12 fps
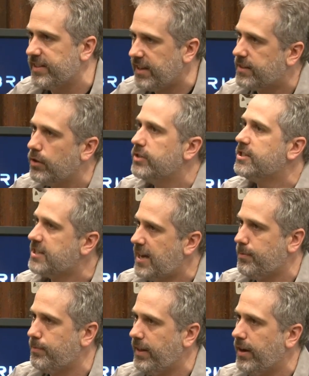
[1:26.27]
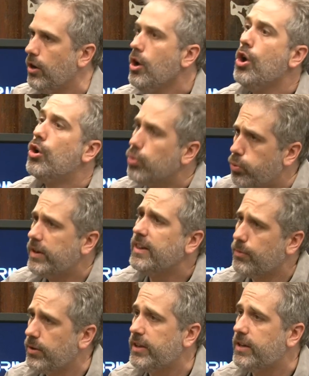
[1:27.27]
I think there is a type of player who
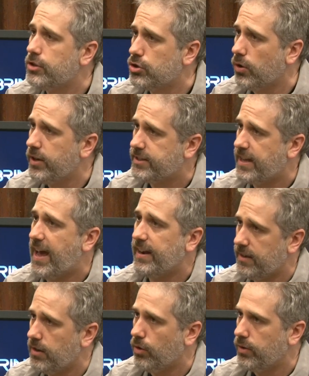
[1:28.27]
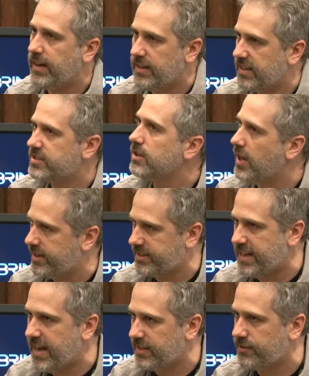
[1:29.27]
really enjoys that, and you know, and gets a lot of
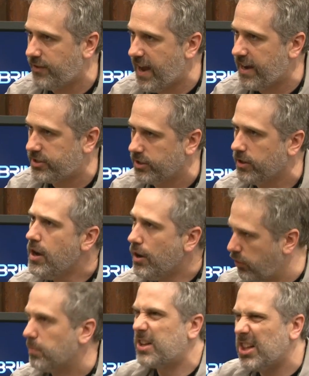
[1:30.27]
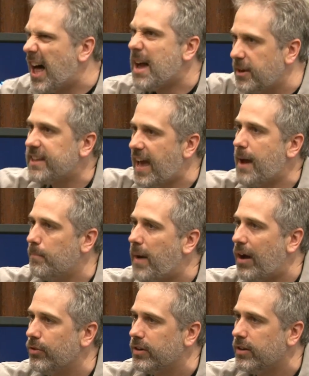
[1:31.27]
satisfaction from climbing that mountain.